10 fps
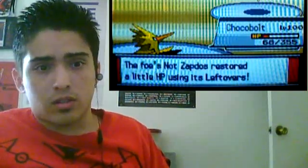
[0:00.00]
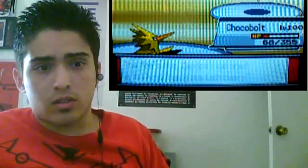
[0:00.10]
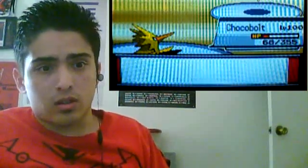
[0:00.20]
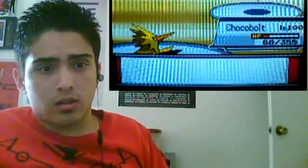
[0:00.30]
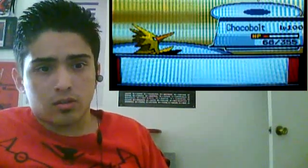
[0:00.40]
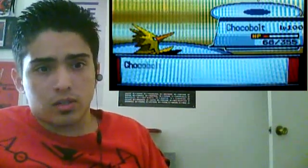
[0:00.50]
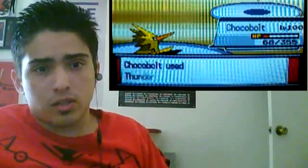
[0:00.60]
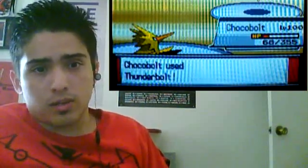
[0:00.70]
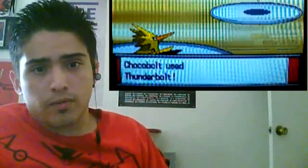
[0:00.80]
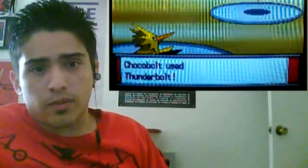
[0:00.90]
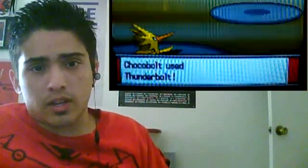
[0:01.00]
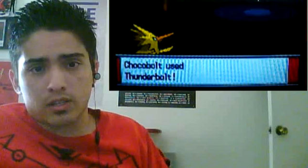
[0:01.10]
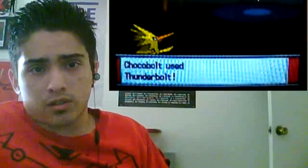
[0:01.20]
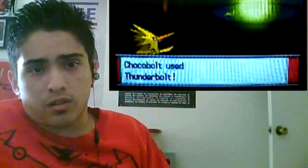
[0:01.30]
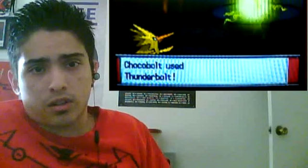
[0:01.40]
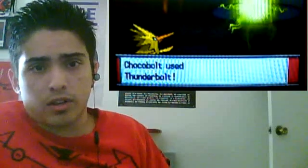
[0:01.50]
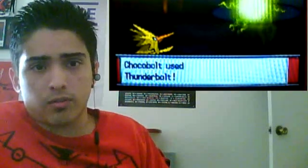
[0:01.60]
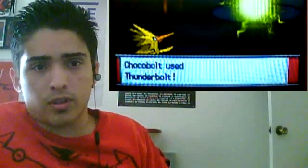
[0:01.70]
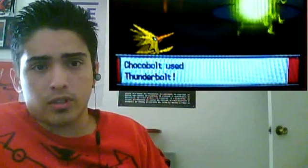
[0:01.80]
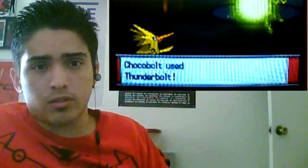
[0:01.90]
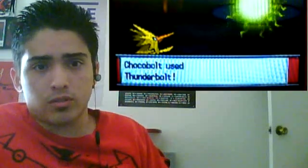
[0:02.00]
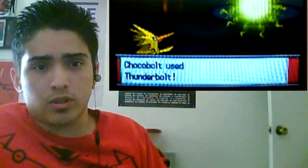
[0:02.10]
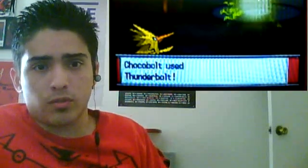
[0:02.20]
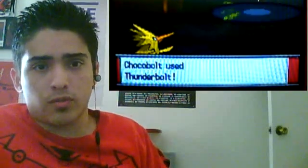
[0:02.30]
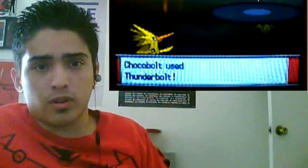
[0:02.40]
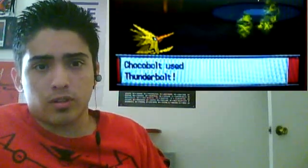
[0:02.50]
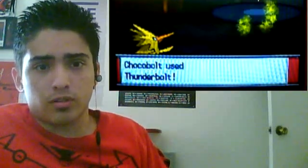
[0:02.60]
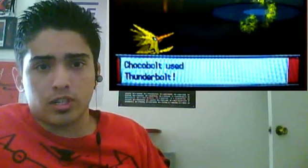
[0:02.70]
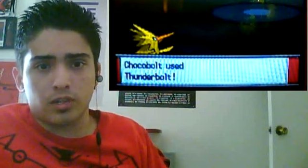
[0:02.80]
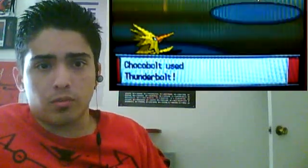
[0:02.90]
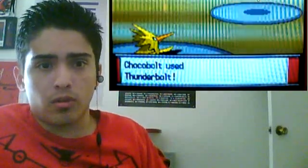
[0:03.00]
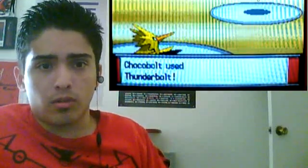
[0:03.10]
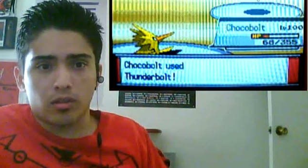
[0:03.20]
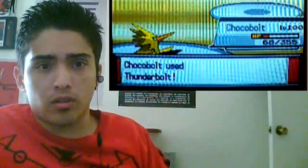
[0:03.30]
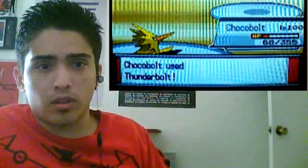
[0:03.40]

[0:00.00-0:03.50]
So since I'm faster, all I can really do is go for another T-Bolt,